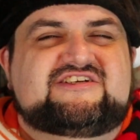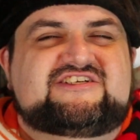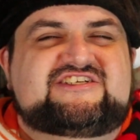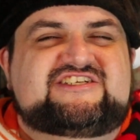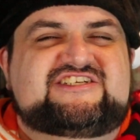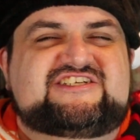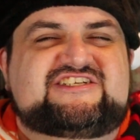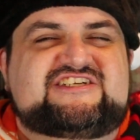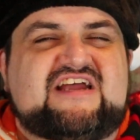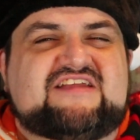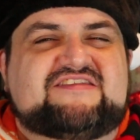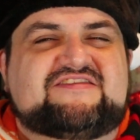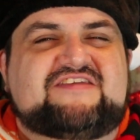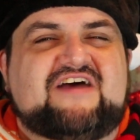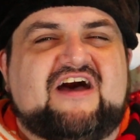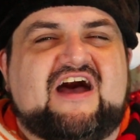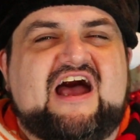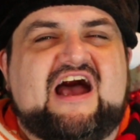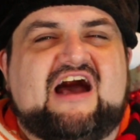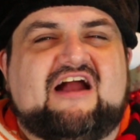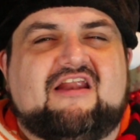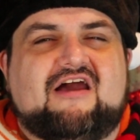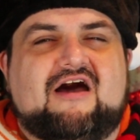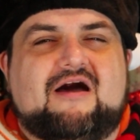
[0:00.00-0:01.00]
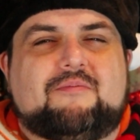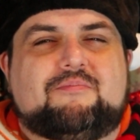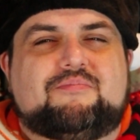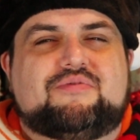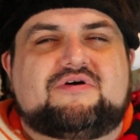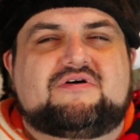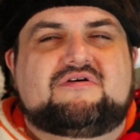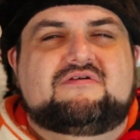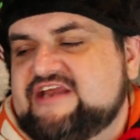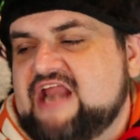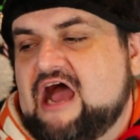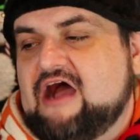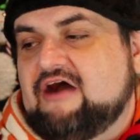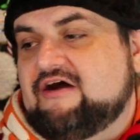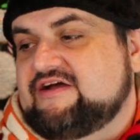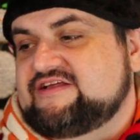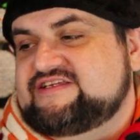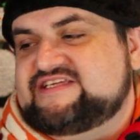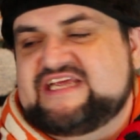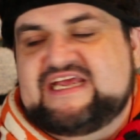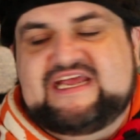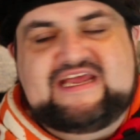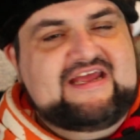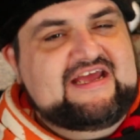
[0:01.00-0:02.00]
Shut the hell up. No,
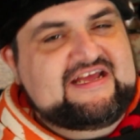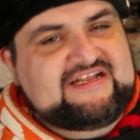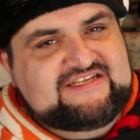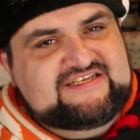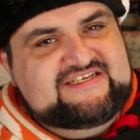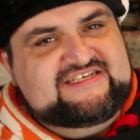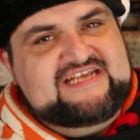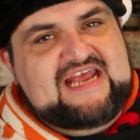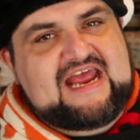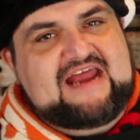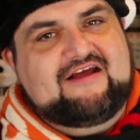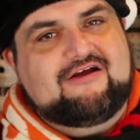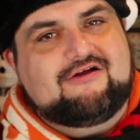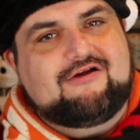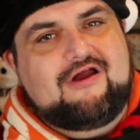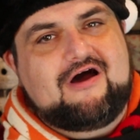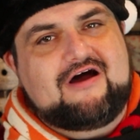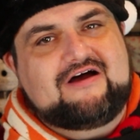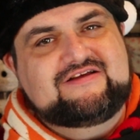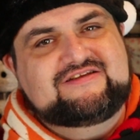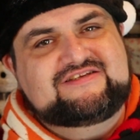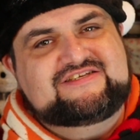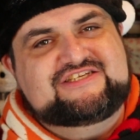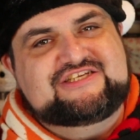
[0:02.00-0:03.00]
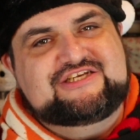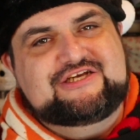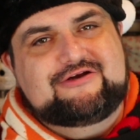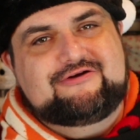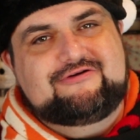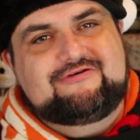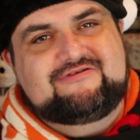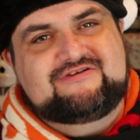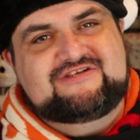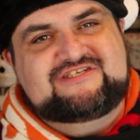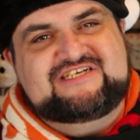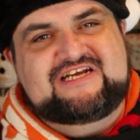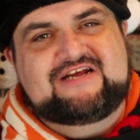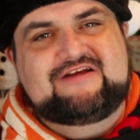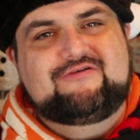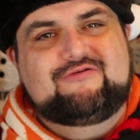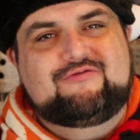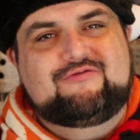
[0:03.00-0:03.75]
see, in Santa Clause two, she